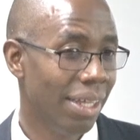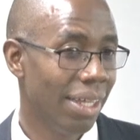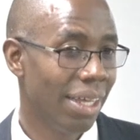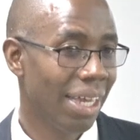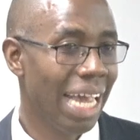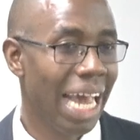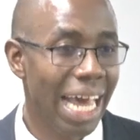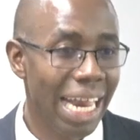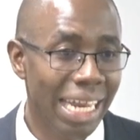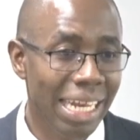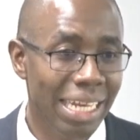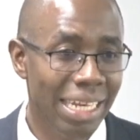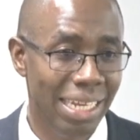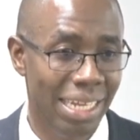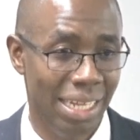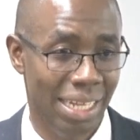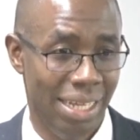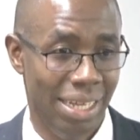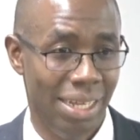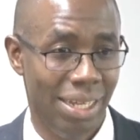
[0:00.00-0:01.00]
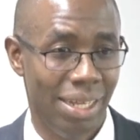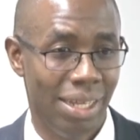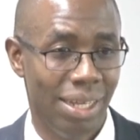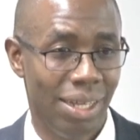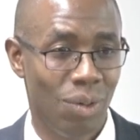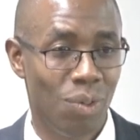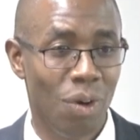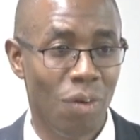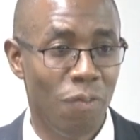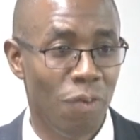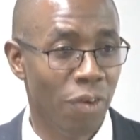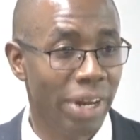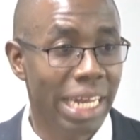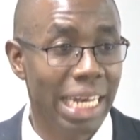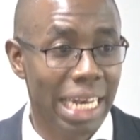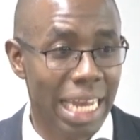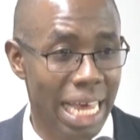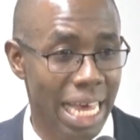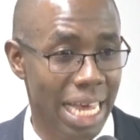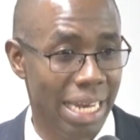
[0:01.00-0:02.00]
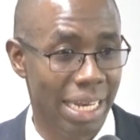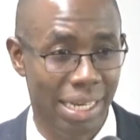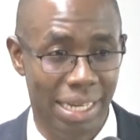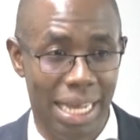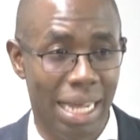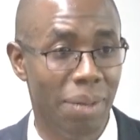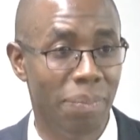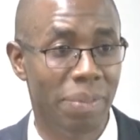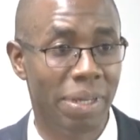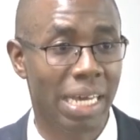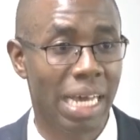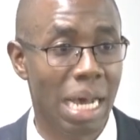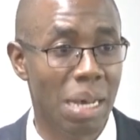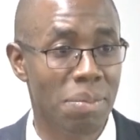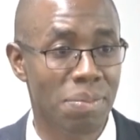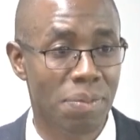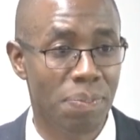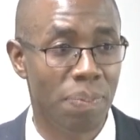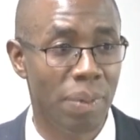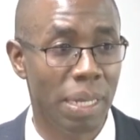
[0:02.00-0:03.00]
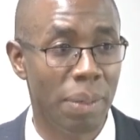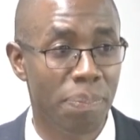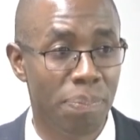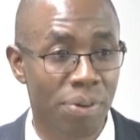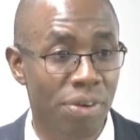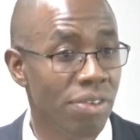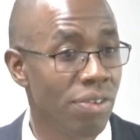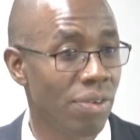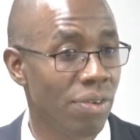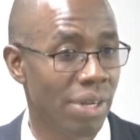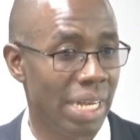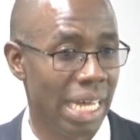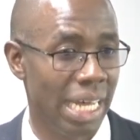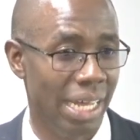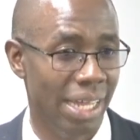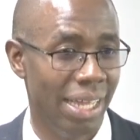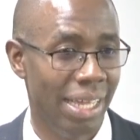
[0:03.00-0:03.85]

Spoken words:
carried to a foreign land and becomes a prisoner,